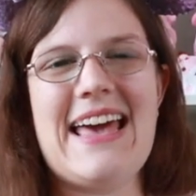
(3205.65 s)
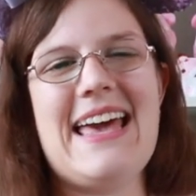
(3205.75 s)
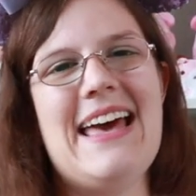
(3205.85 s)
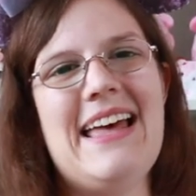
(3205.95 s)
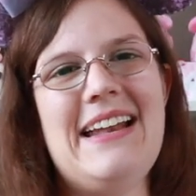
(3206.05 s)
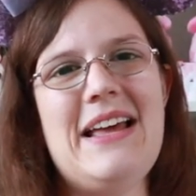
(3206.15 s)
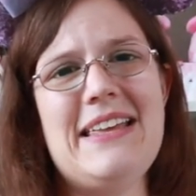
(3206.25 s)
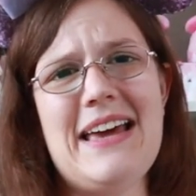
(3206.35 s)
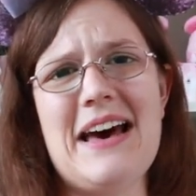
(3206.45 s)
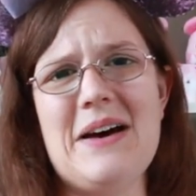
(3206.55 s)
and
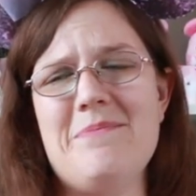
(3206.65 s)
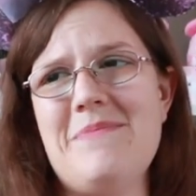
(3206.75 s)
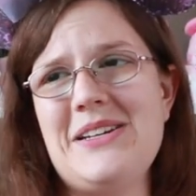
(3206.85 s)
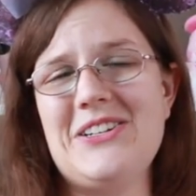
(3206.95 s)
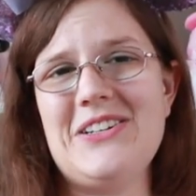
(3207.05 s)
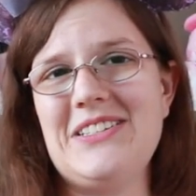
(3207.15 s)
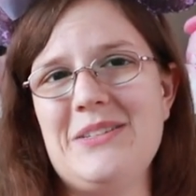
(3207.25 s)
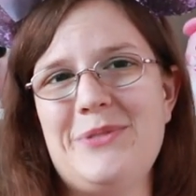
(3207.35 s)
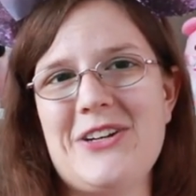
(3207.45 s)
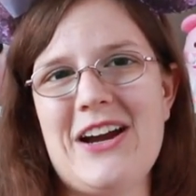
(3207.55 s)
yeah, make sure to
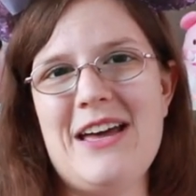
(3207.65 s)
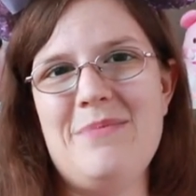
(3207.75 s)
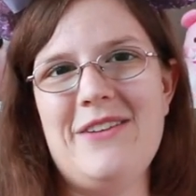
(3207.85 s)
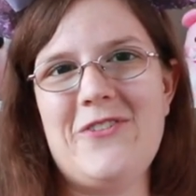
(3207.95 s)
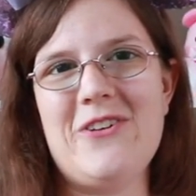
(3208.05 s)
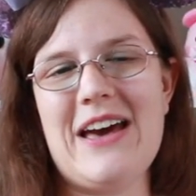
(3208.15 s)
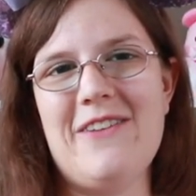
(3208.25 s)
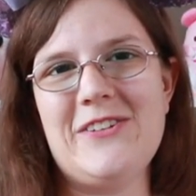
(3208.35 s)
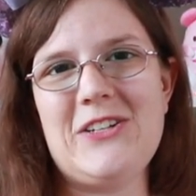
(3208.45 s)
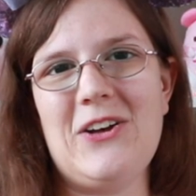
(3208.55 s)
subscribe if you
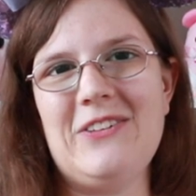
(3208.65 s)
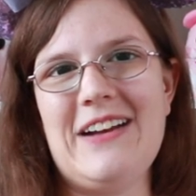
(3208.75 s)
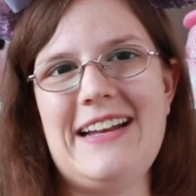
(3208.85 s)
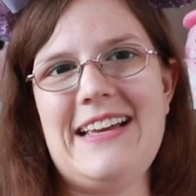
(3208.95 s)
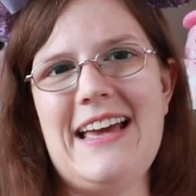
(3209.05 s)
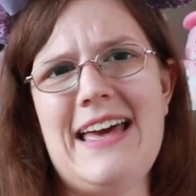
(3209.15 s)
haven't already,